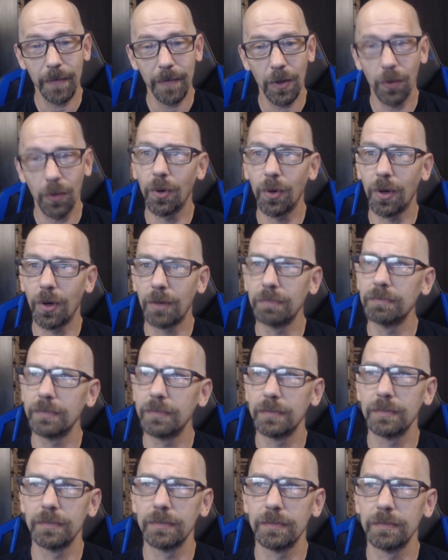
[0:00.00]
Or,
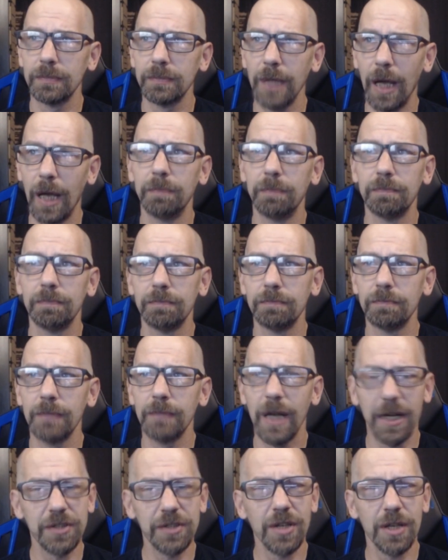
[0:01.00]
yeah,
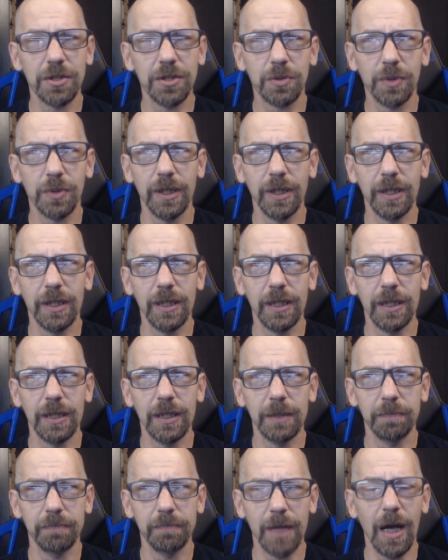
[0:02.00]
an
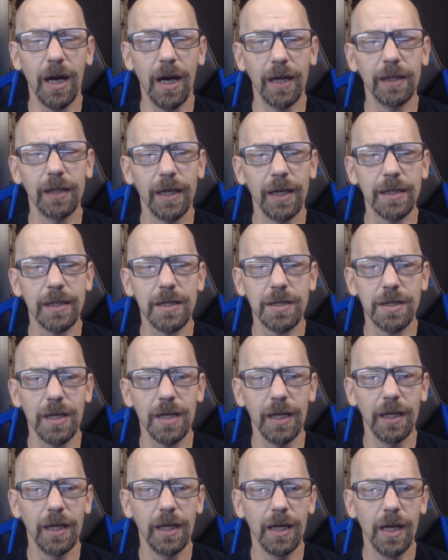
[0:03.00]
accessory, I'd like to see.